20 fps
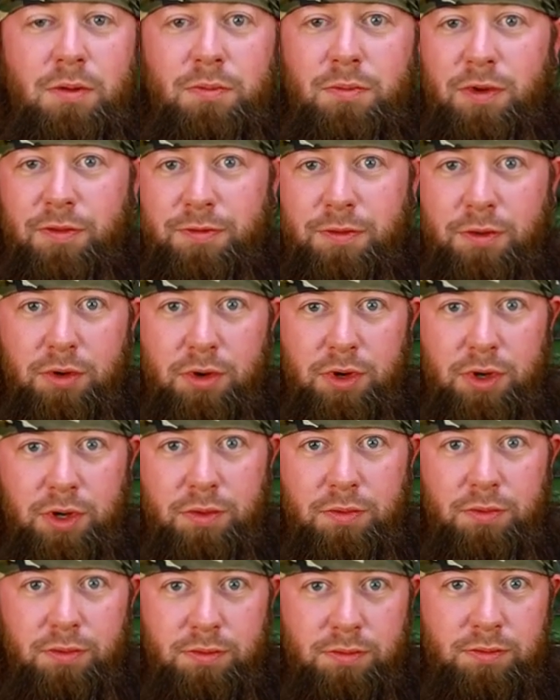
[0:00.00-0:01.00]
before
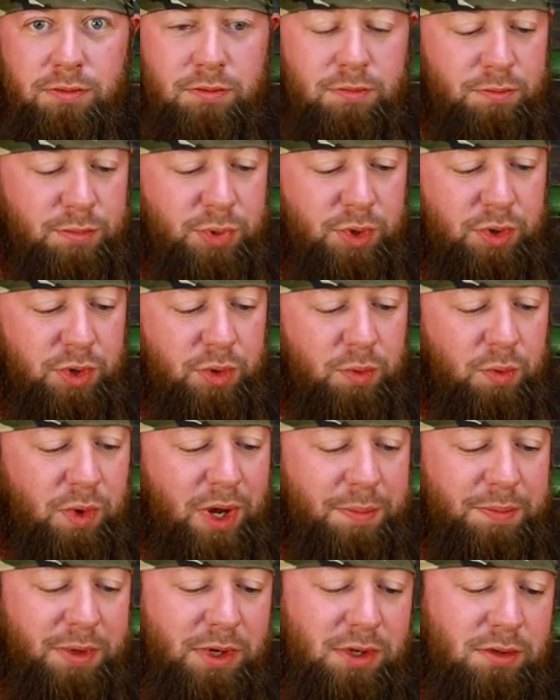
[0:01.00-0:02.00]
you pull your
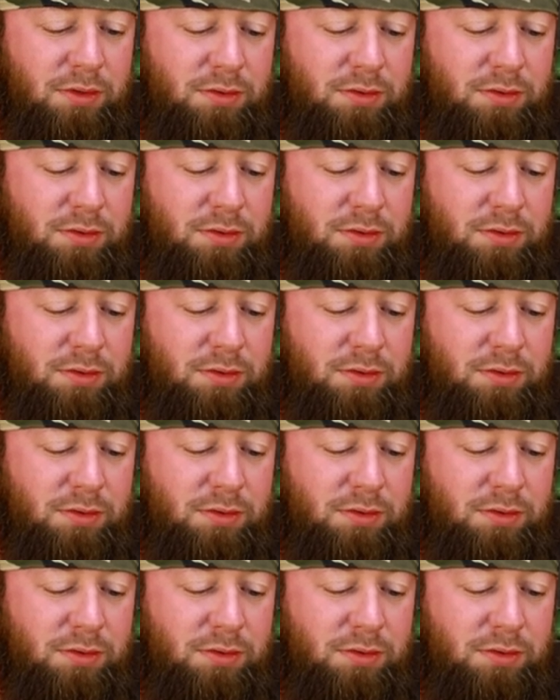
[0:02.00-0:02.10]
weapon.